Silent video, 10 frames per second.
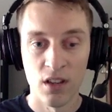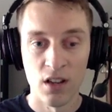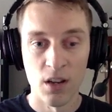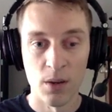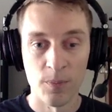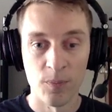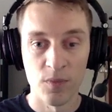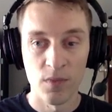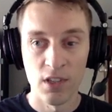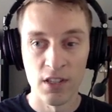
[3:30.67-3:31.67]
Um,
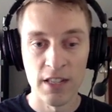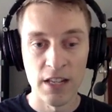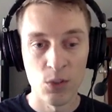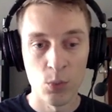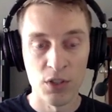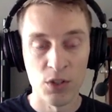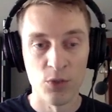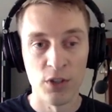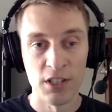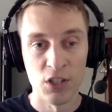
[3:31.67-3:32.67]
instead, what you're
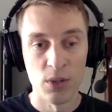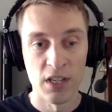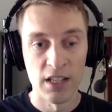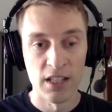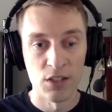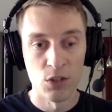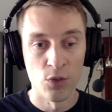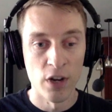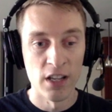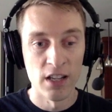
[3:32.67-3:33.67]
really doing is you're
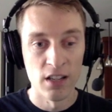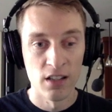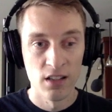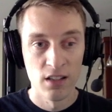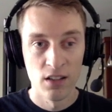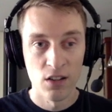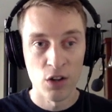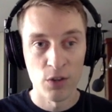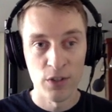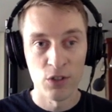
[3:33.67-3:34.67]
writing
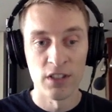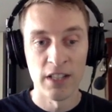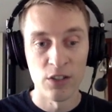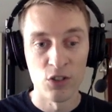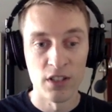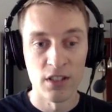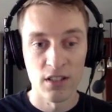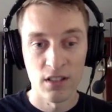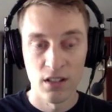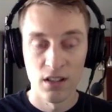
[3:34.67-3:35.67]
artificial
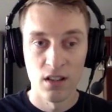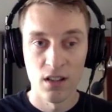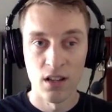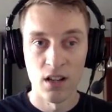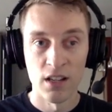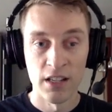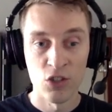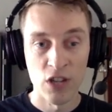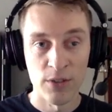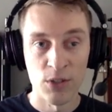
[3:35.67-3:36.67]
intelligence uh, in
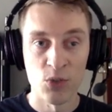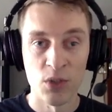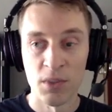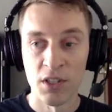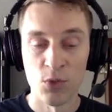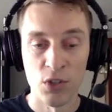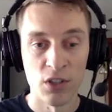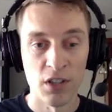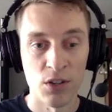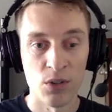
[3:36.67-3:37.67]
JavaScript in real
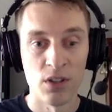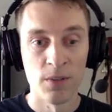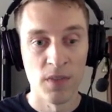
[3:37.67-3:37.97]
code,